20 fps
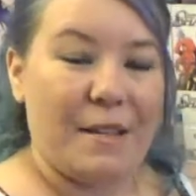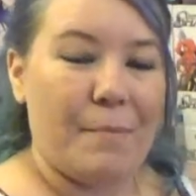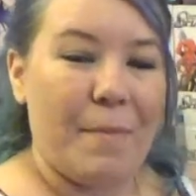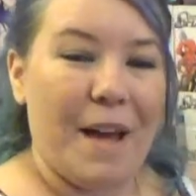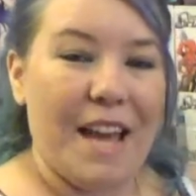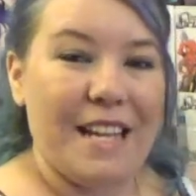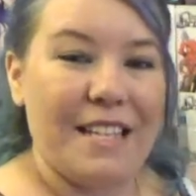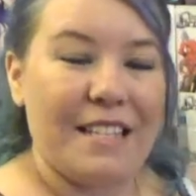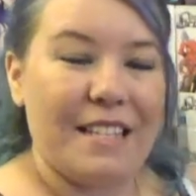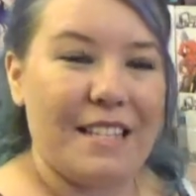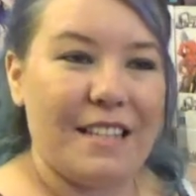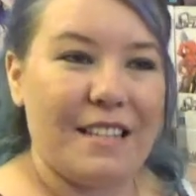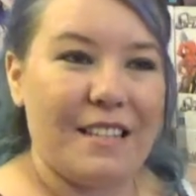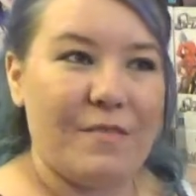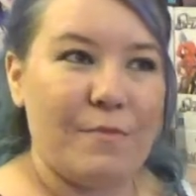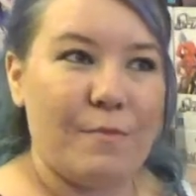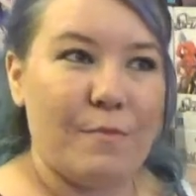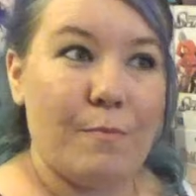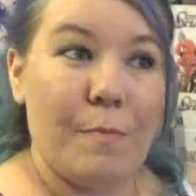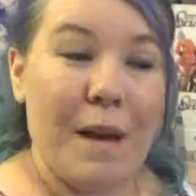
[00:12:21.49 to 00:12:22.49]
The base
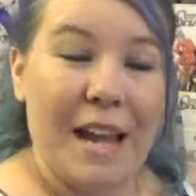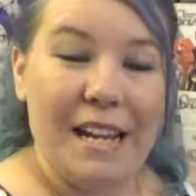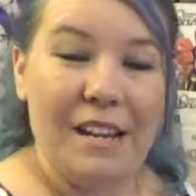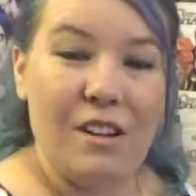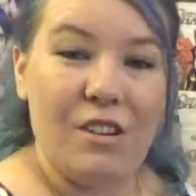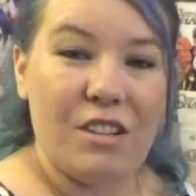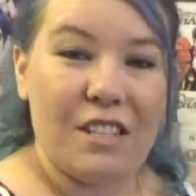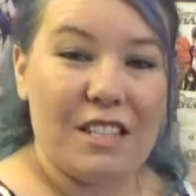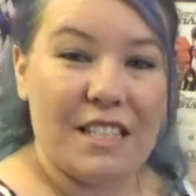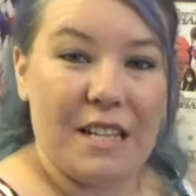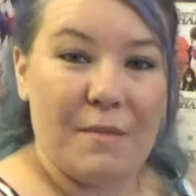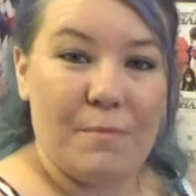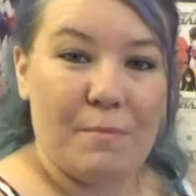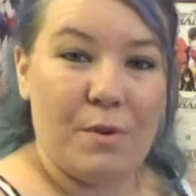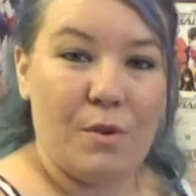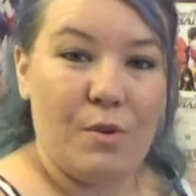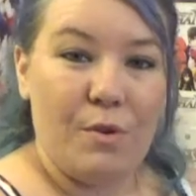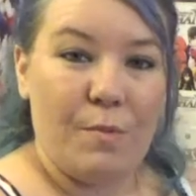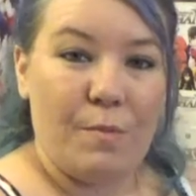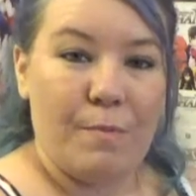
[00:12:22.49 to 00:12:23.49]
may look
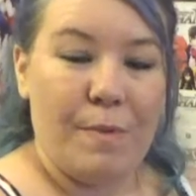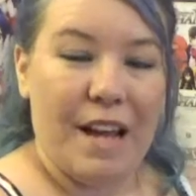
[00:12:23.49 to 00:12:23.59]
simple,